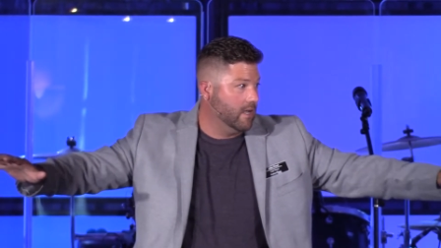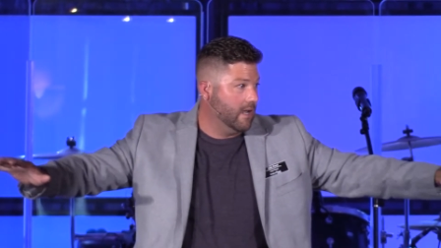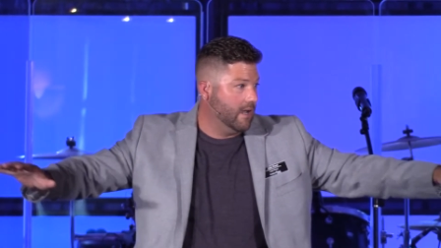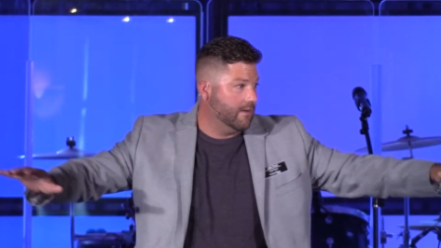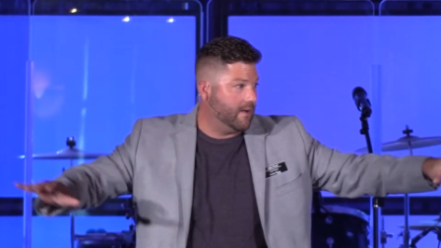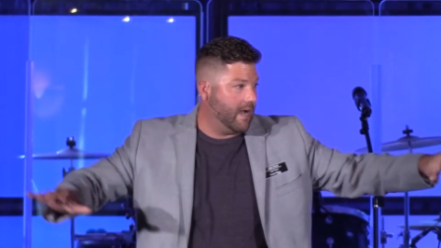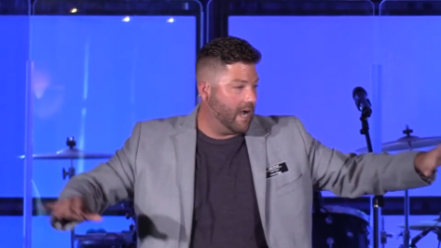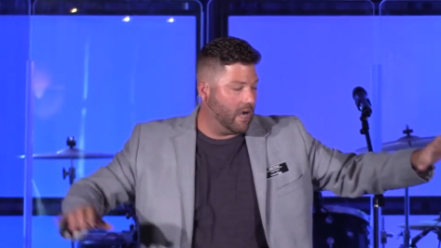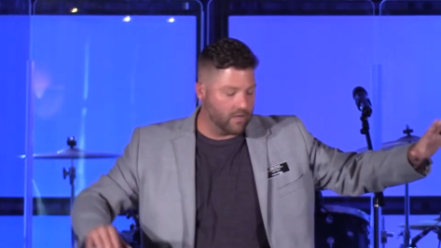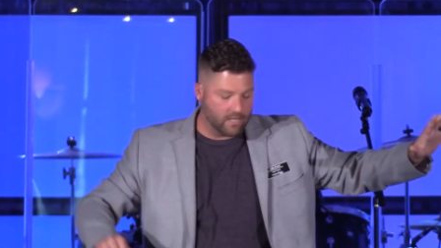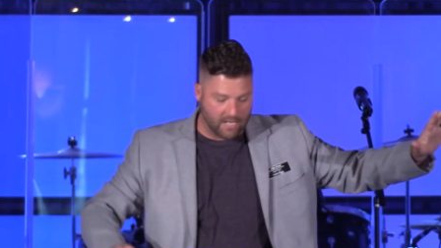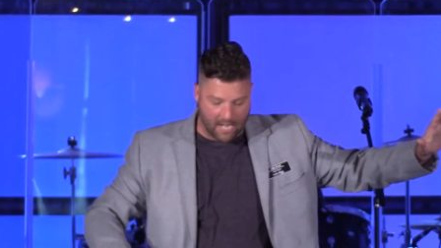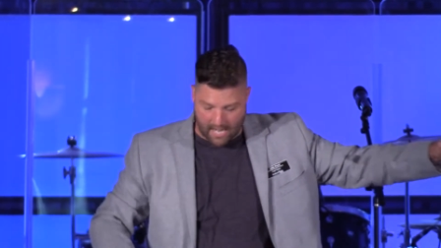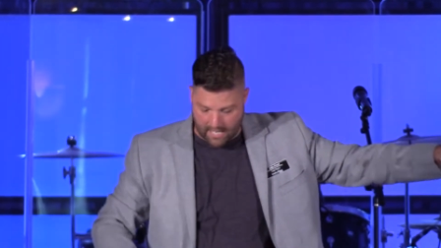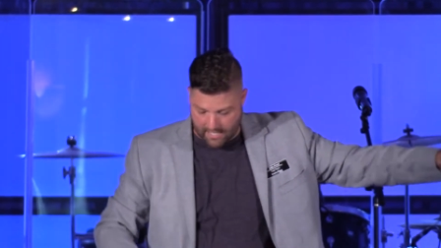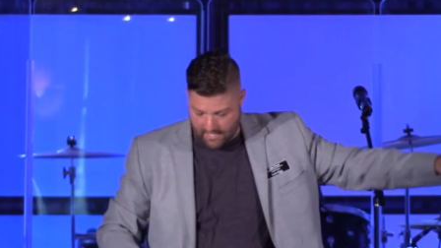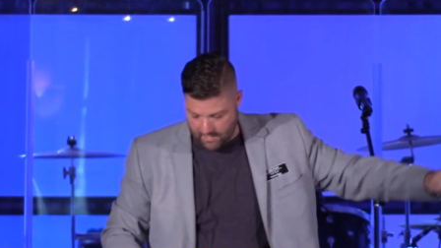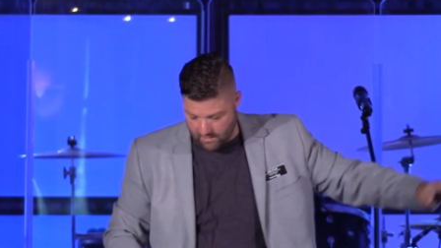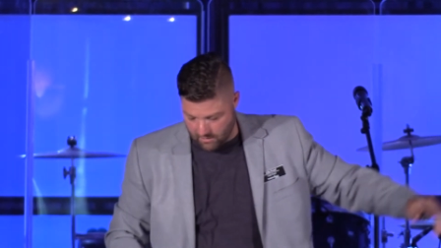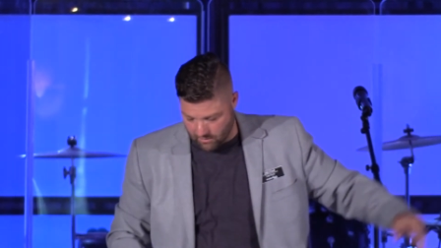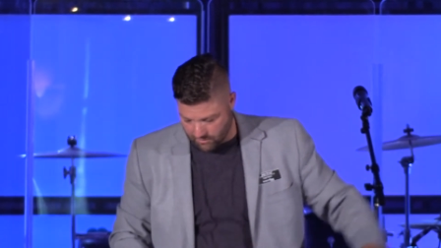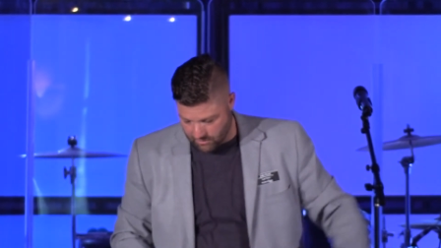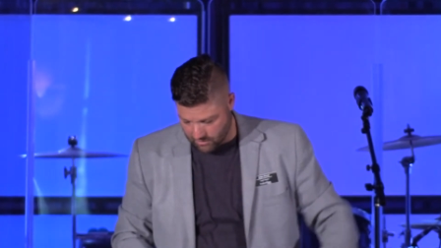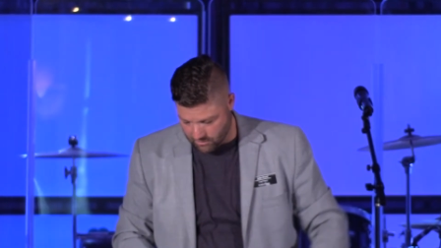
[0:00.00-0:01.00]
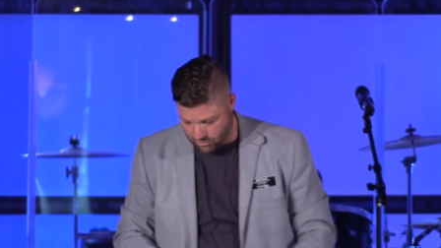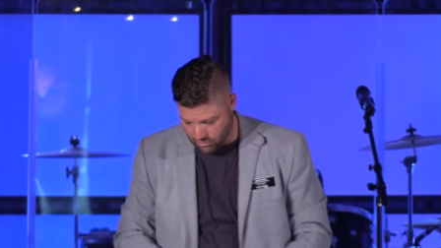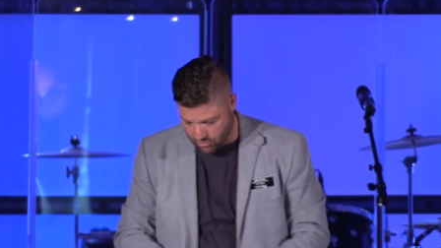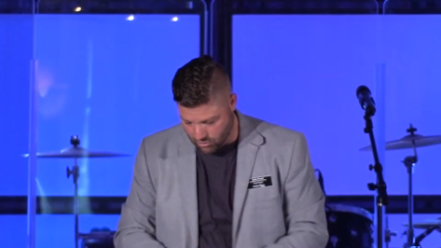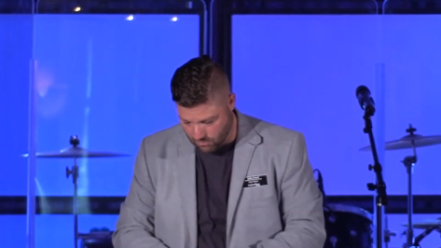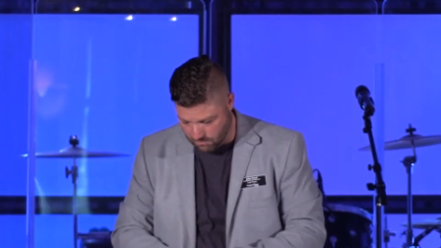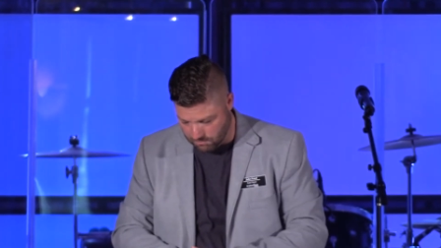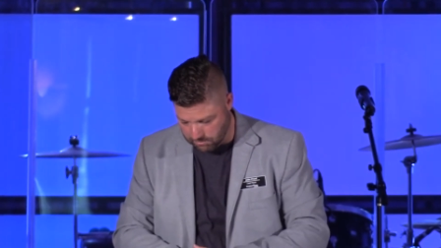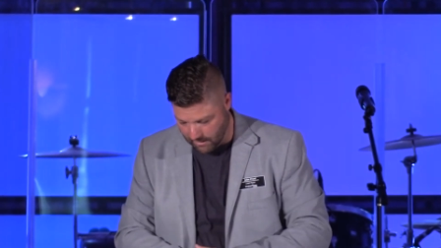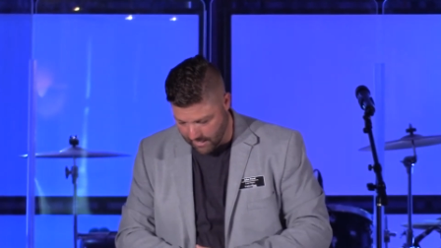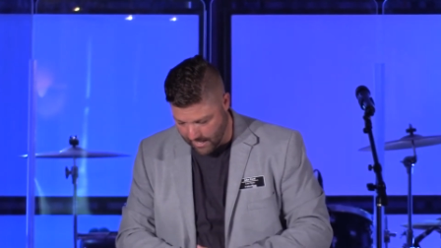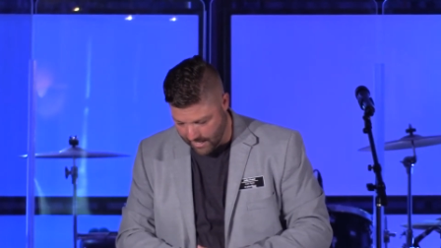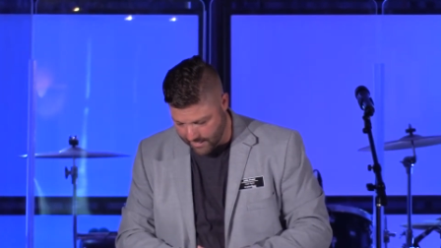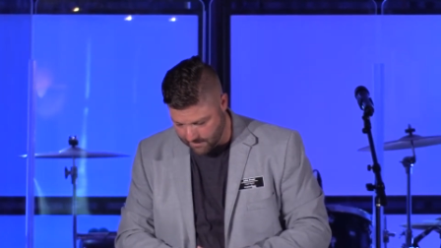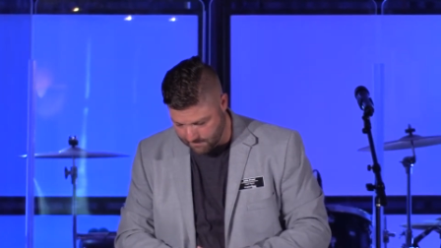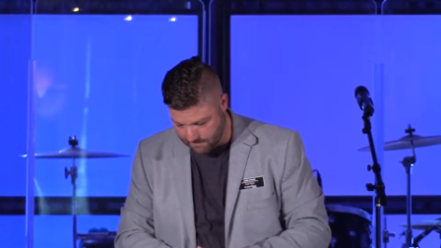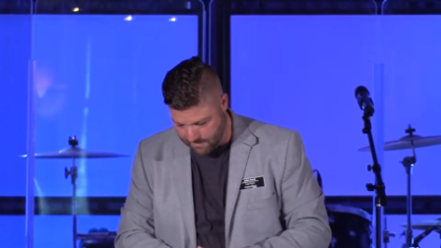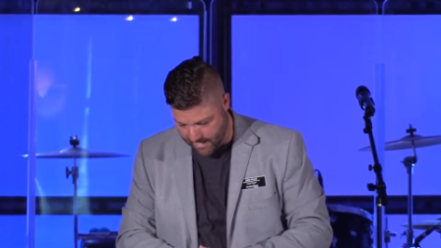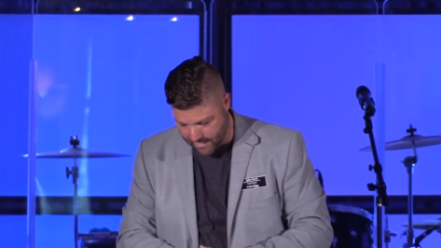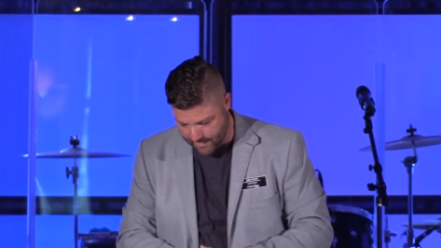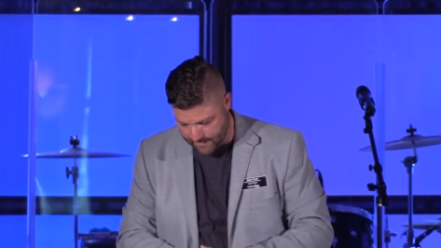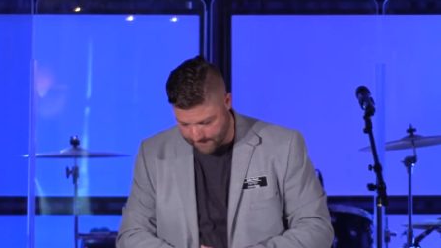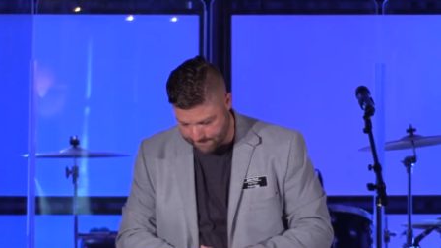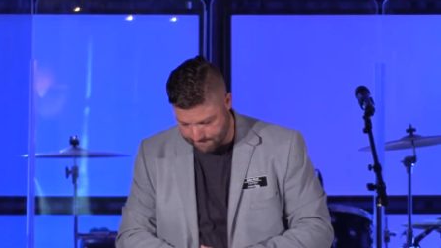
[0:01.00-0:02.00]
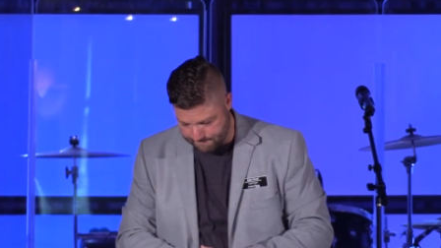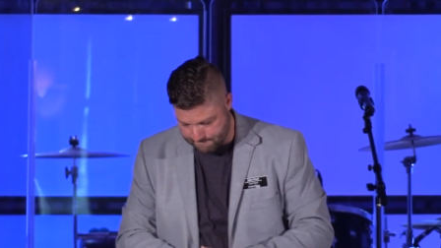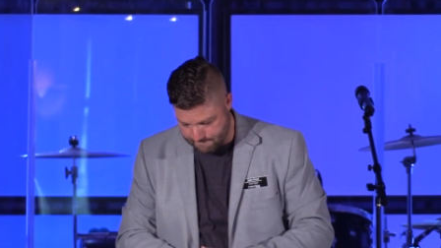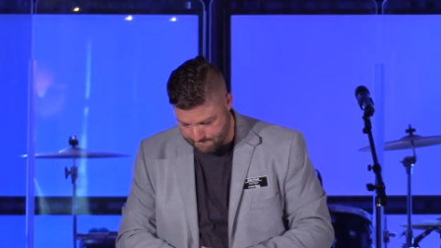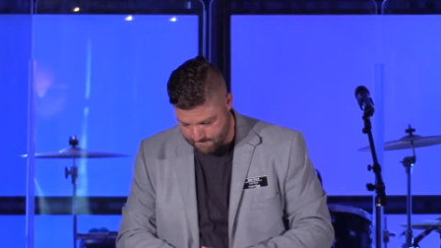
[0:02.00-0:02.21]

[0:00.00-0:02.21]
of how God healed these 2 blind men.